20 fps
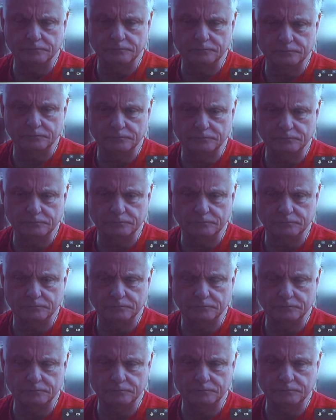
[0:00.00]

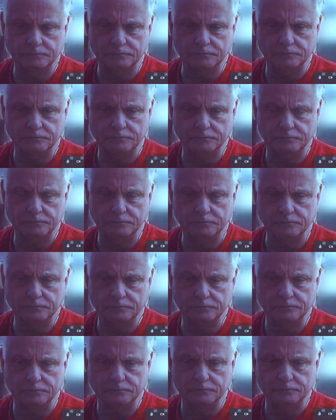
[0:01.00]

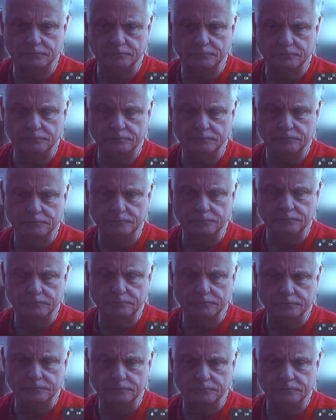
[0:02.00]

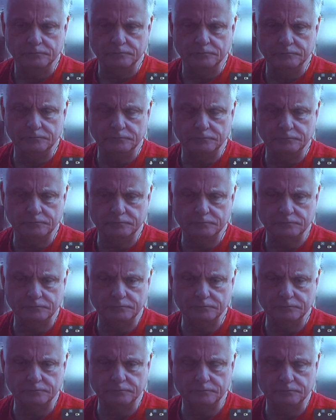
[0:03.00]

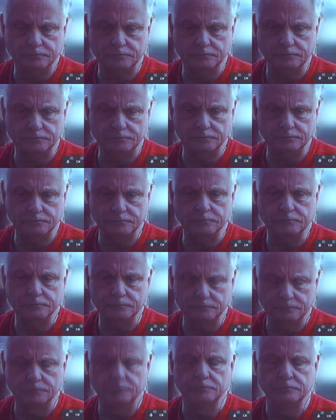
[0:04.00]

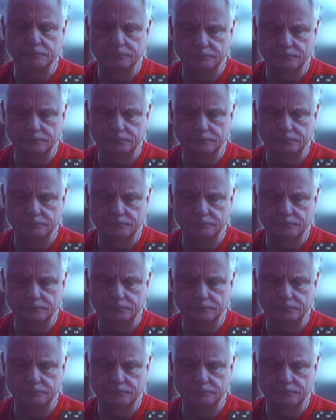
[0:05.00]
No words are spoken by the person on screen.